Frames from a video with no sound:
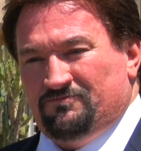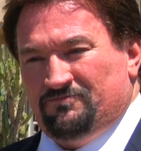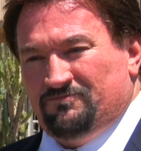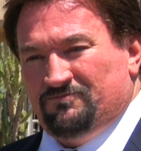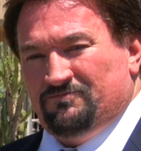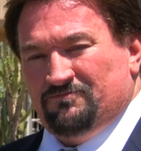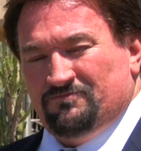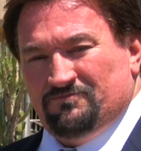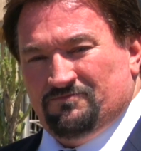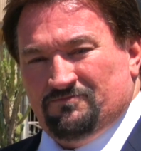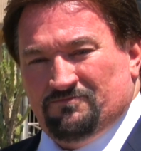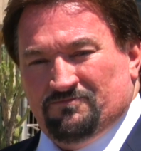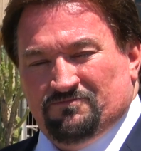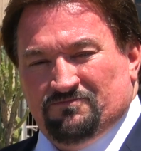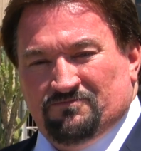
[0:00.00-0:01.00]

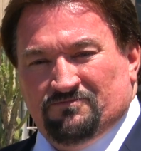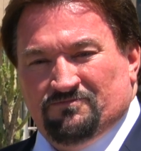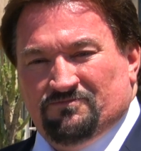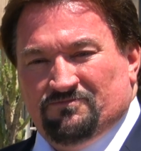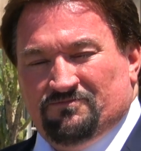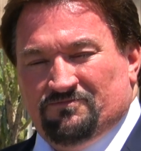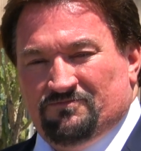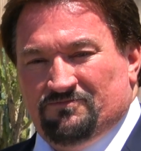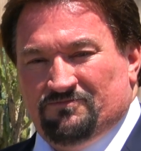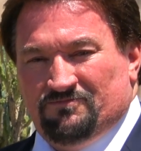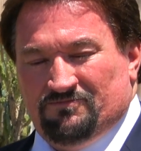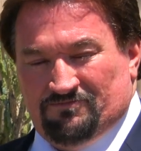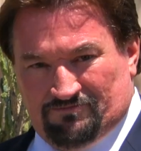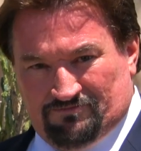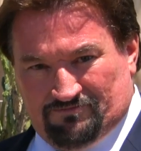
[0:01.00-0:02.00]

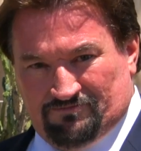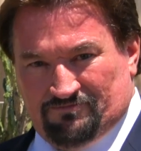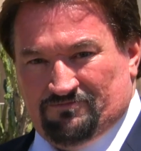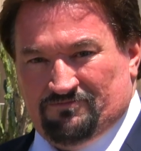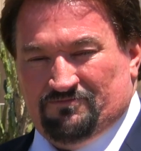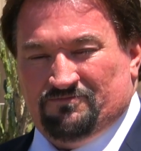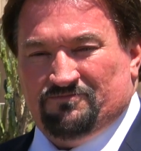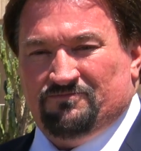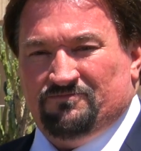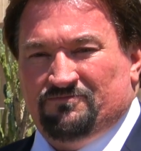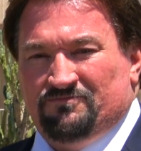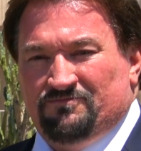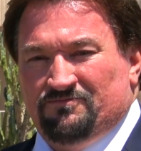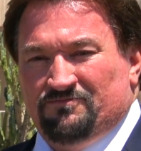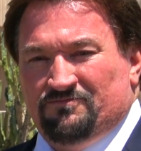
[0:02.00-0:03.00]

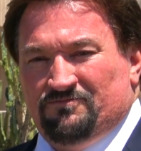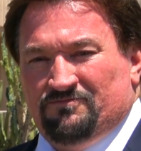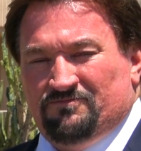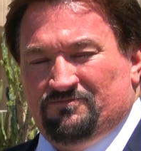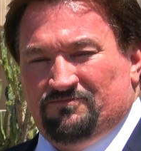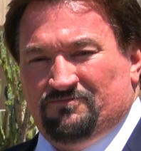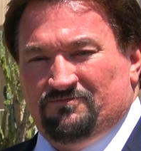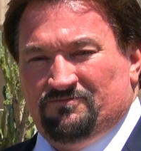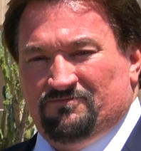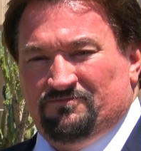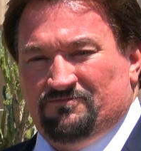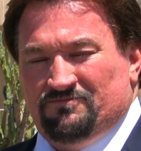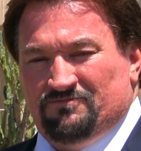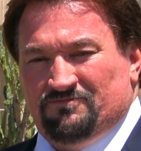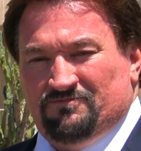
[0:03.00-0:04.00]

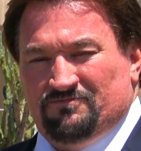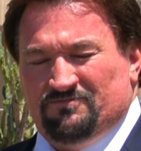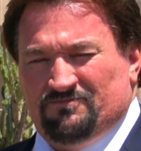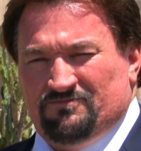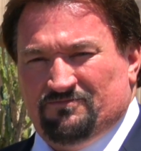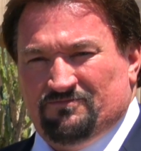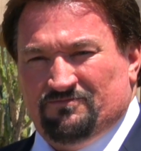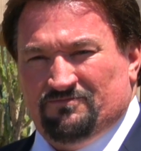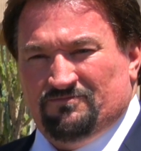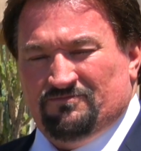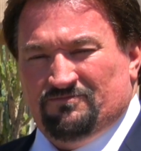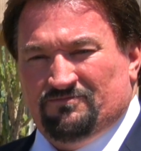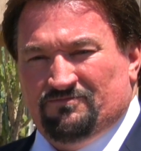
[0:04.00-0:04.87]
The person shown says nothing.